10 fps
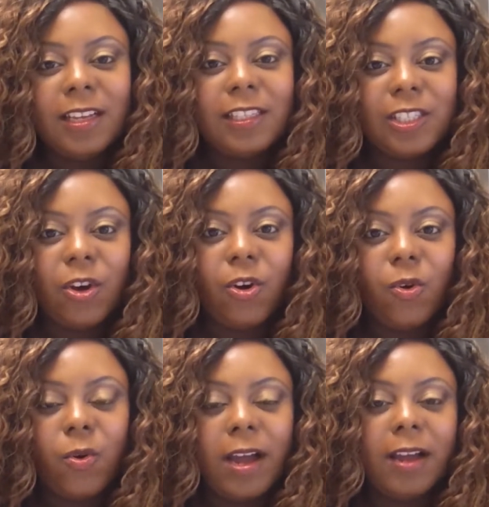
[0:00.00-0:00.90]

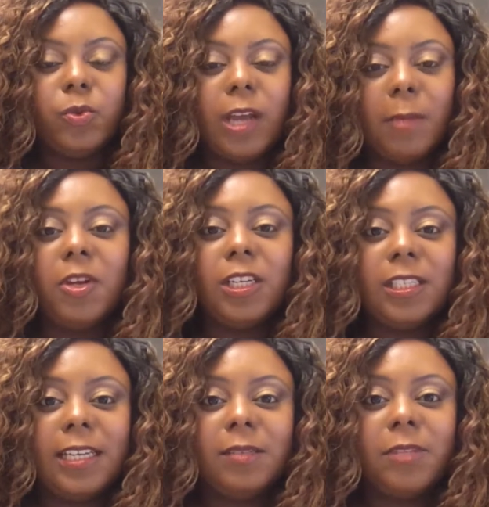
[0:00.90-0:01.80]
So I'm going to
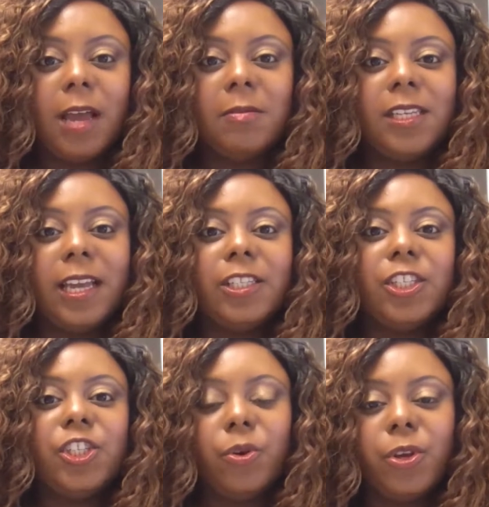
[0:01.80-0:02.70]
take some time today to
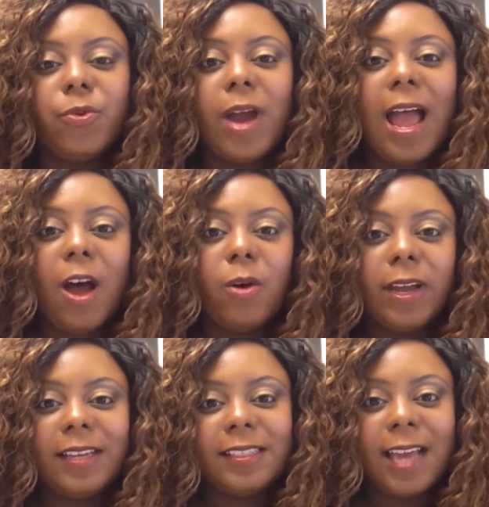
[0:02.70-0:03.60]
show you how
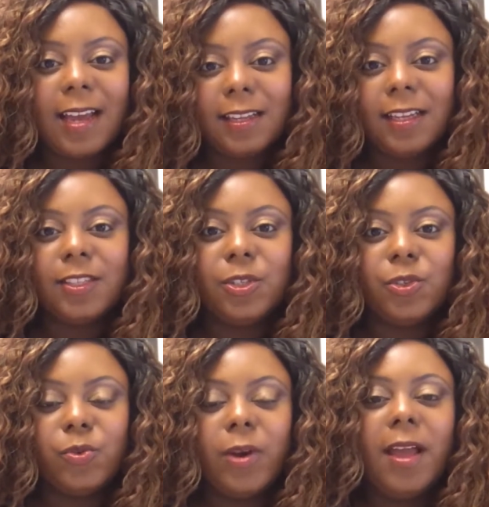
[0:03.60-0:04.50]
exactly
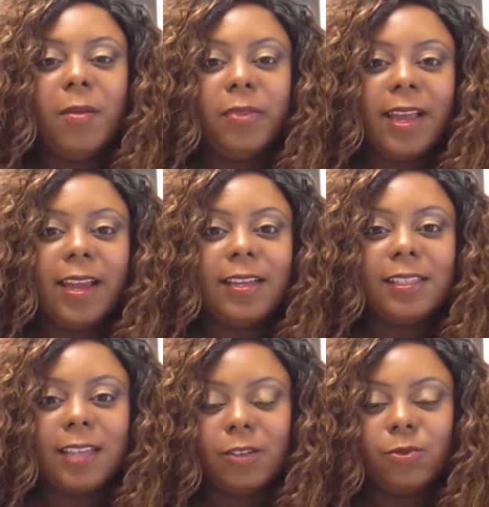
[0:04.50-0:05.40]
to plan and
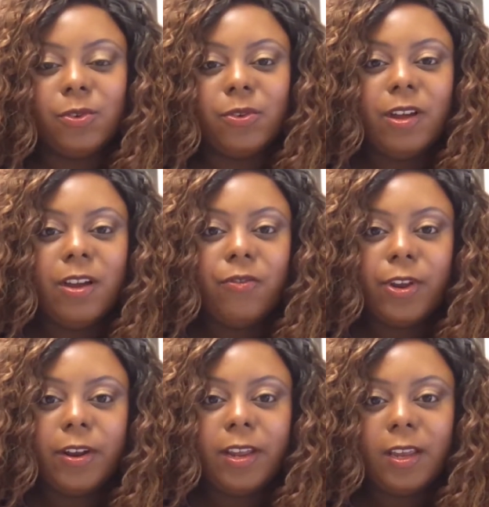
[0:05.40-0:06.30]
schedule for
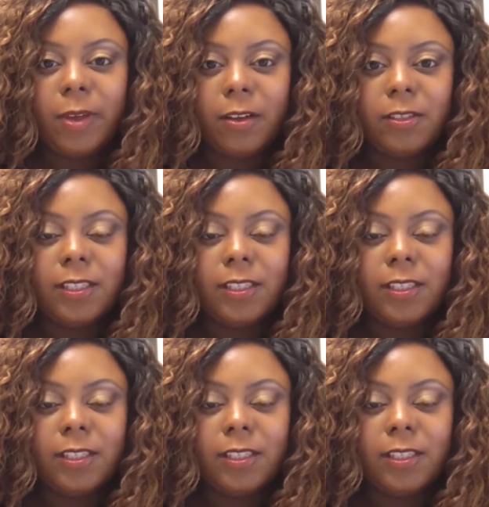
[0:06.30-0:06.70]
your emails.